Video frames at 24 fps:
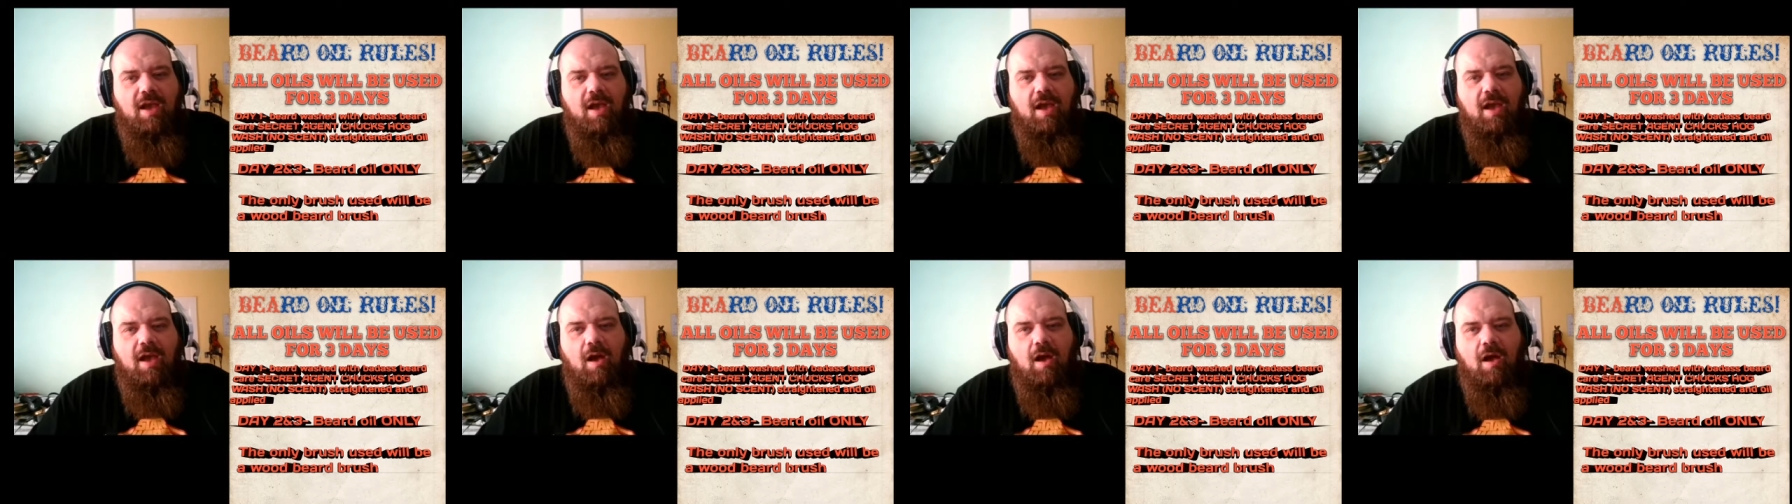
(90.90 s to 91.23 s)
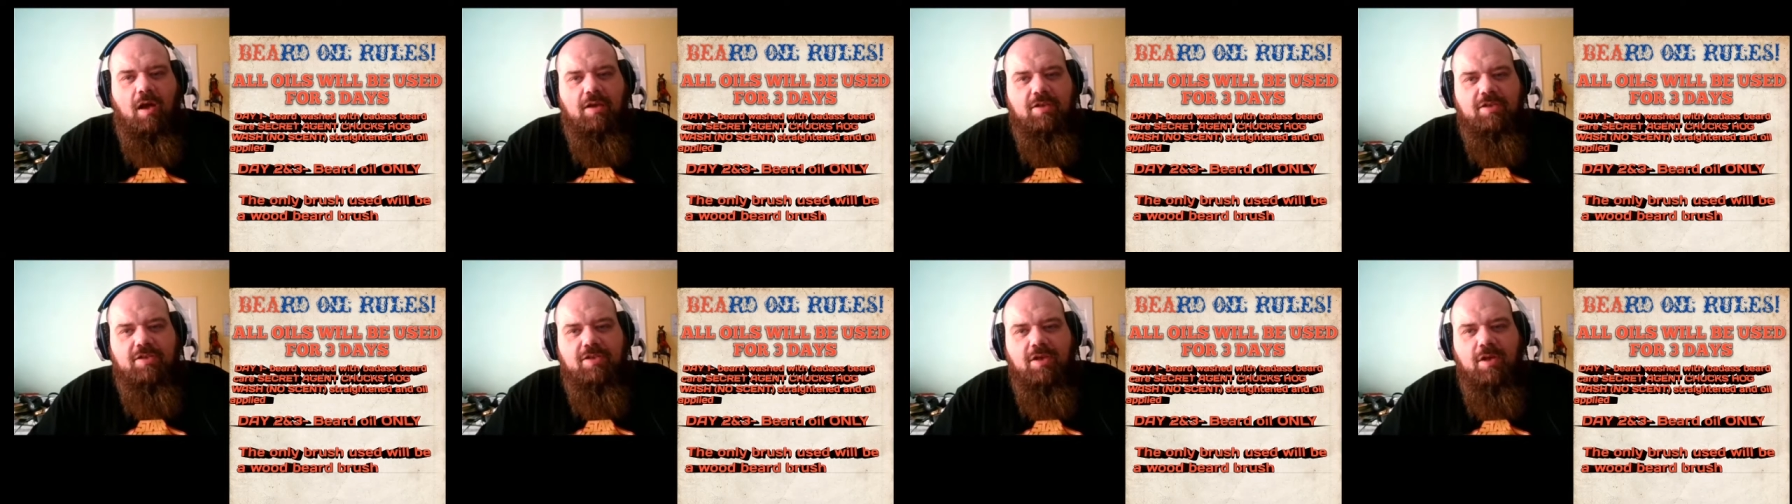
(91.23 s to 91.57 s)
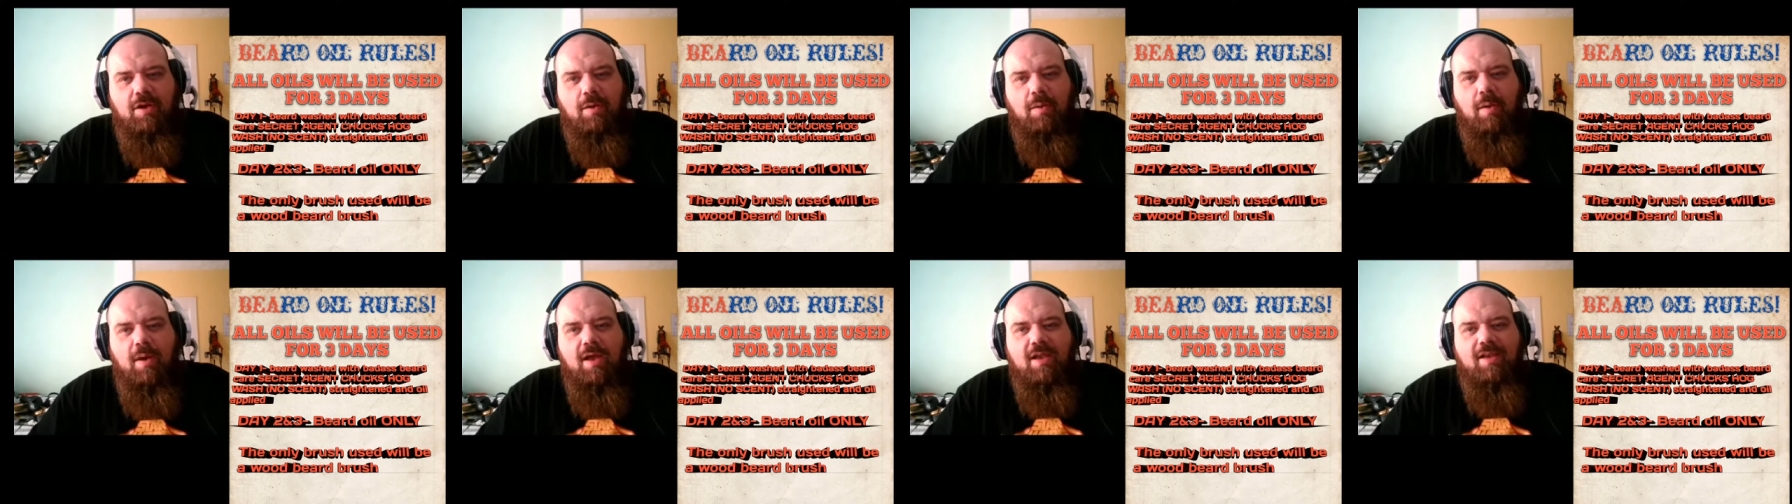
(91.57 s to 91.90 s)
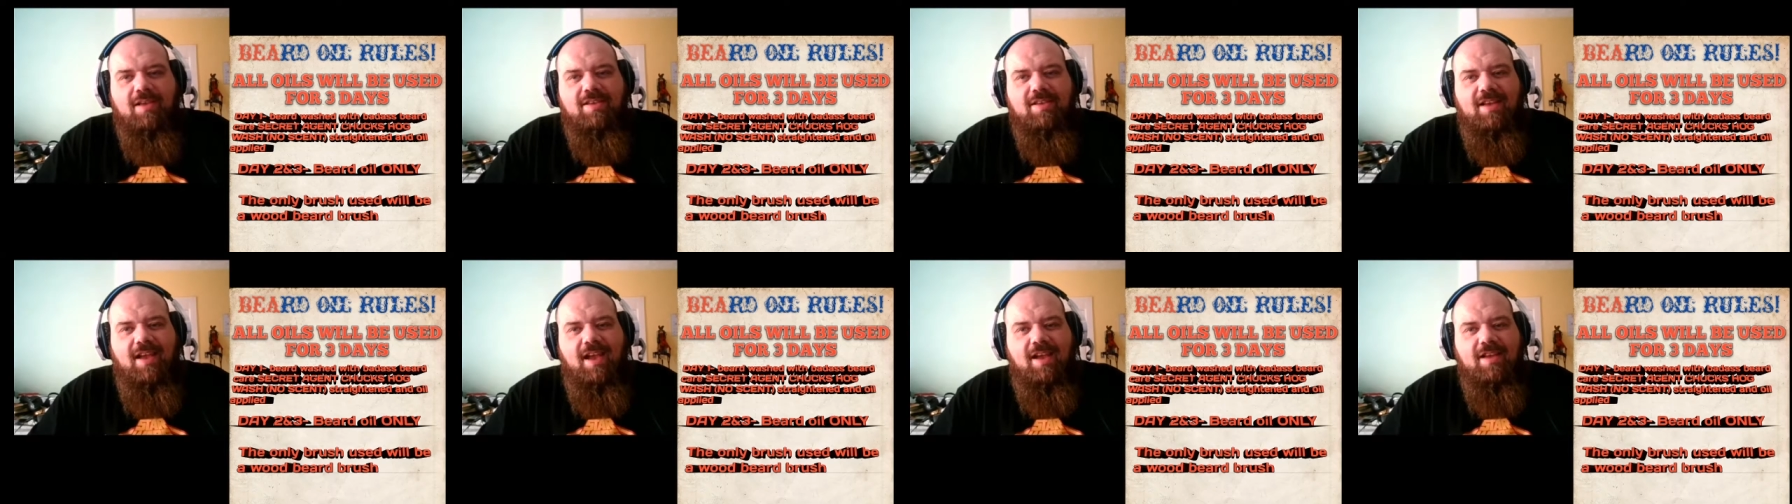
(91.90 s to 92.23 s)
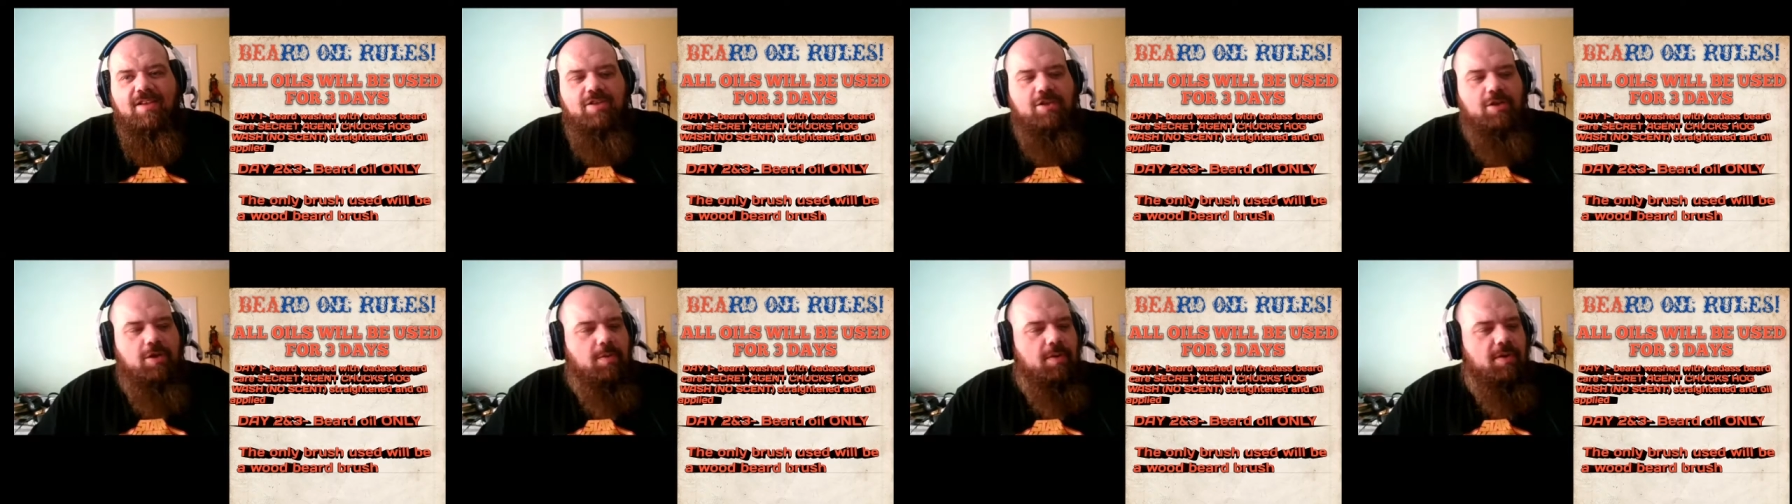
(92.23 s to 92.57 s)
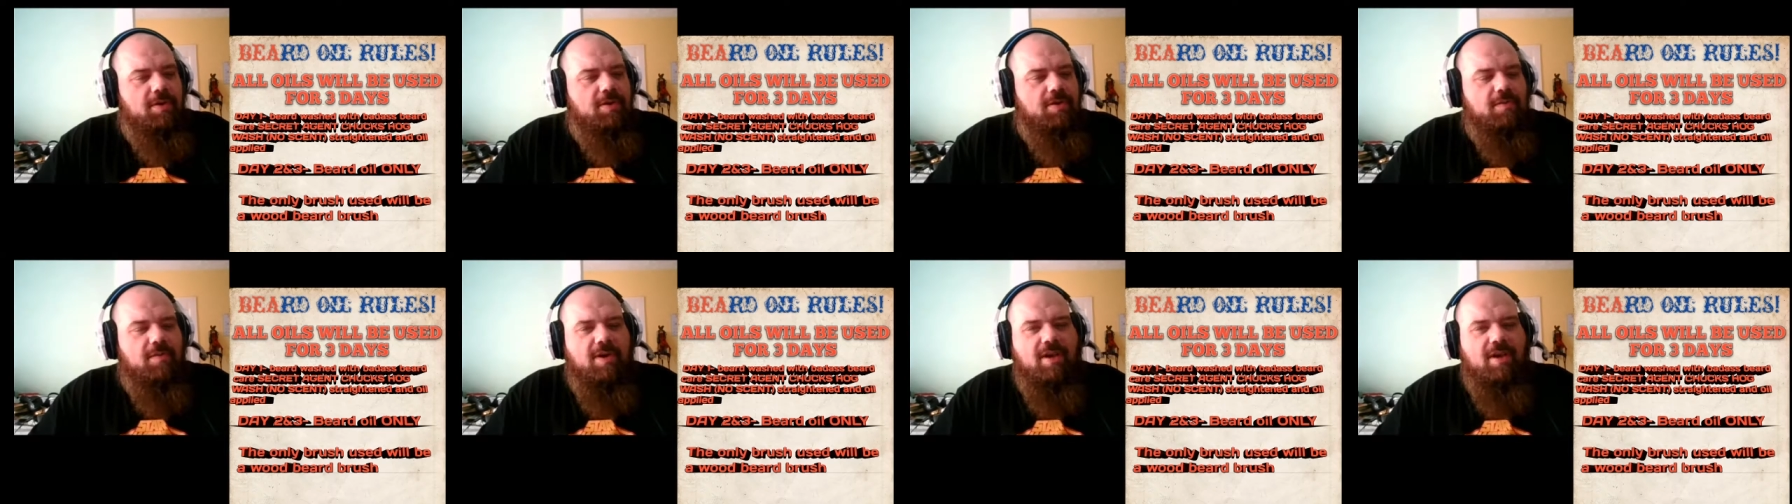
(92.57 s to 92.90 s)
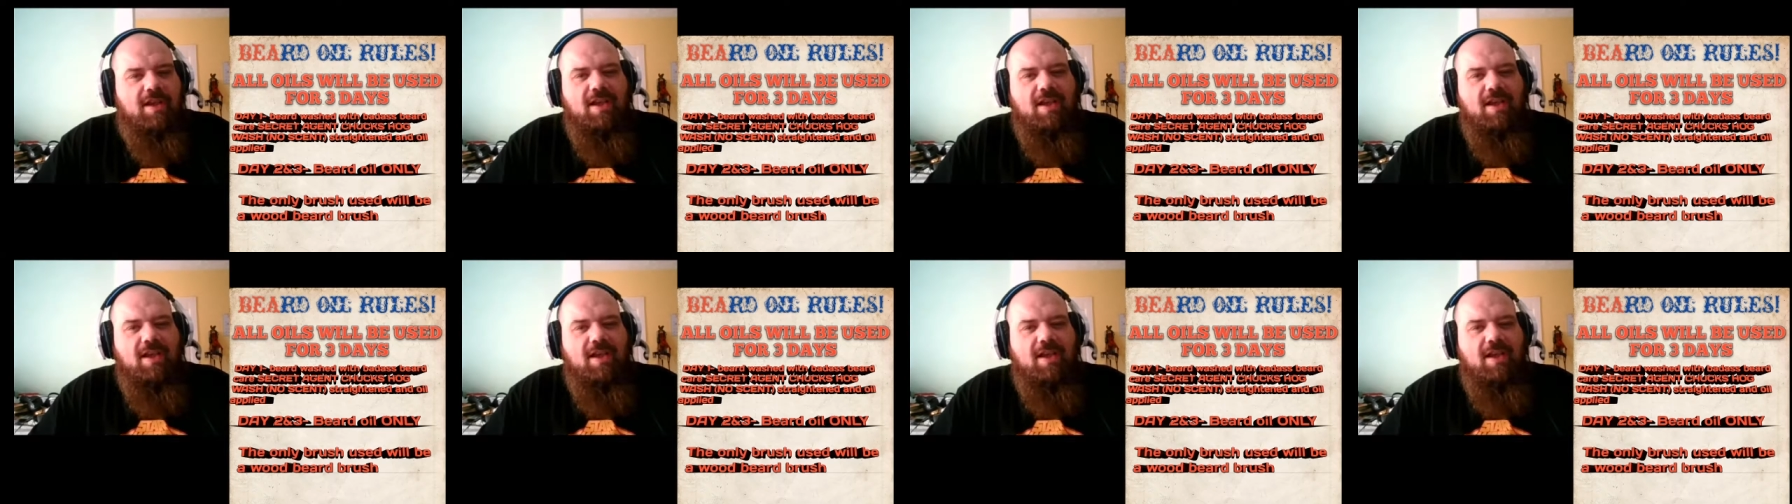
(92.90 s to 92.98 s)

Also, day 2 and 3